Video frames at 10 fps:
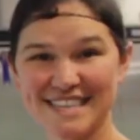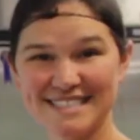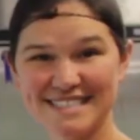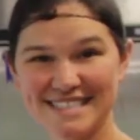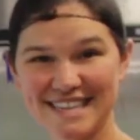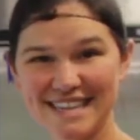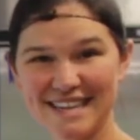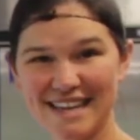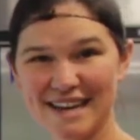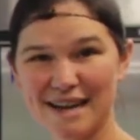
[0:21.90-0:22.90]
Jessie Dean,
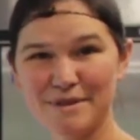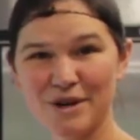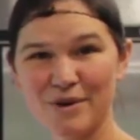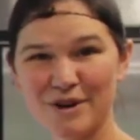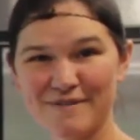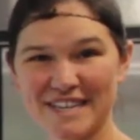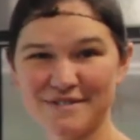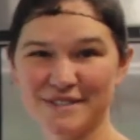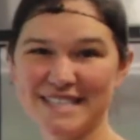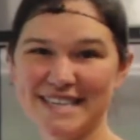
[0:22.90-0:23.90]
and I'm the owner of
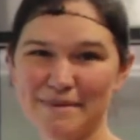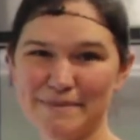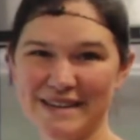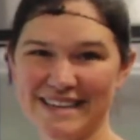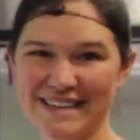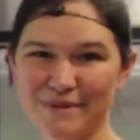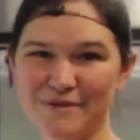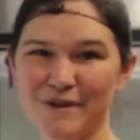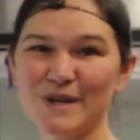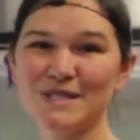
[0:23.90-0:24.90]
Asheville Tea Company. We
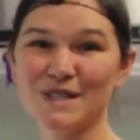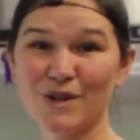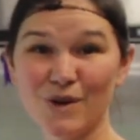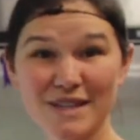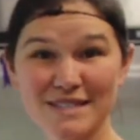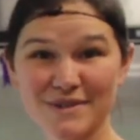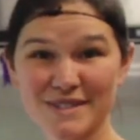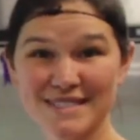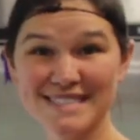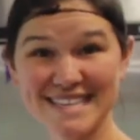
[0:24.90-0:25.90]
focus on locally
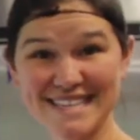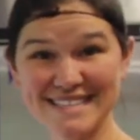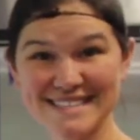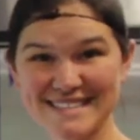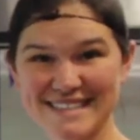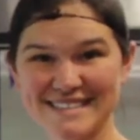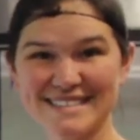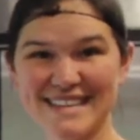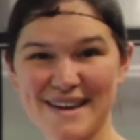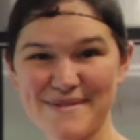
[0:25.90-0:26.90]
sourced teas.
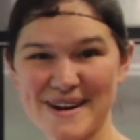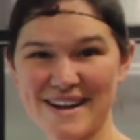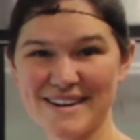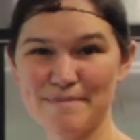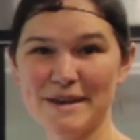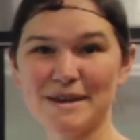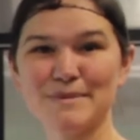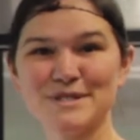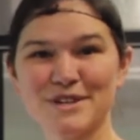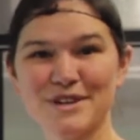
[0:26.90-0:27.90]
Today we're out at Pick and
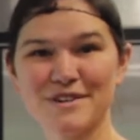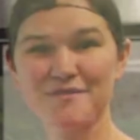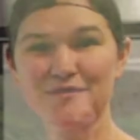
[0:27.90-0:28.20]
Preserve